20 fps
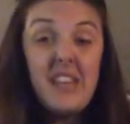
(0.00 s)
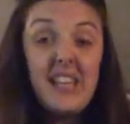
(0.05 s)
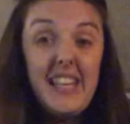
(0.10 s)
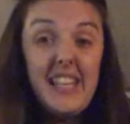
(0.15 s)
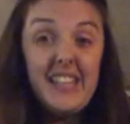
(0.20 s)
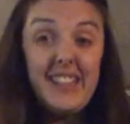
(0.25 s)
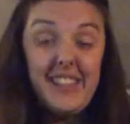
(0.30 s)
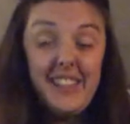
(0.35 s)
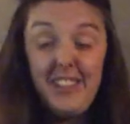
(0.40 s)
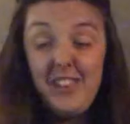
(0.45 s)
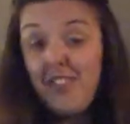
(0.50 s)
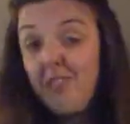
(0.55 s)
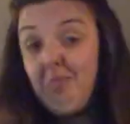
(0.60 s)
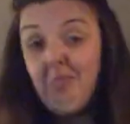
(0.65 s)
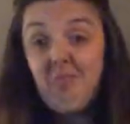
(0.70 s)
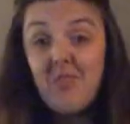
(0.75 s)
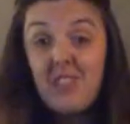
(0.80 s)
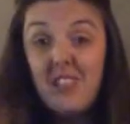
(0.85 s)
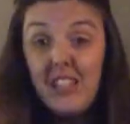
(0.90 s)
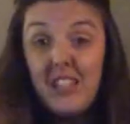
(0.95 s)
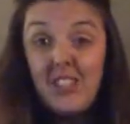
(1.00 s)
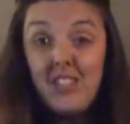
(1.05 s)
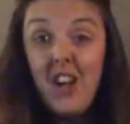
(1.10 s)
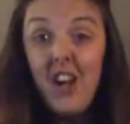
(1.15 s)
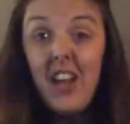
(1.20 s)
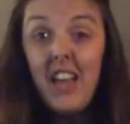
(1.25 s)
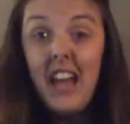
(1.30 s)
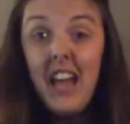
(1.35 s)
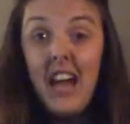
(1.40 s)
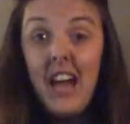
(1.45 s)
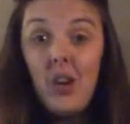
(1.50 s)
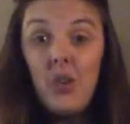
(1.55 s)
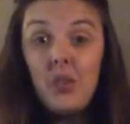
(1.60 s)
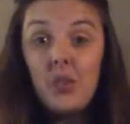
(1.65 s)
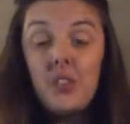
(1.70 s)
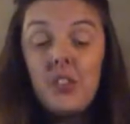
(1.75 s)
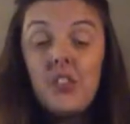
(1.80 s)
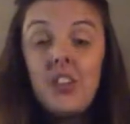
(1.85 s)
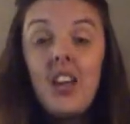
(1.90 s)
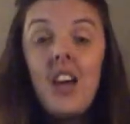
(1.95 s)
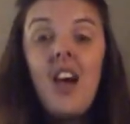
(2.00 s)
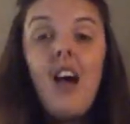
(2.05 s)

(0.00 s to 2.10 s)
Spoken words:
in the entire house.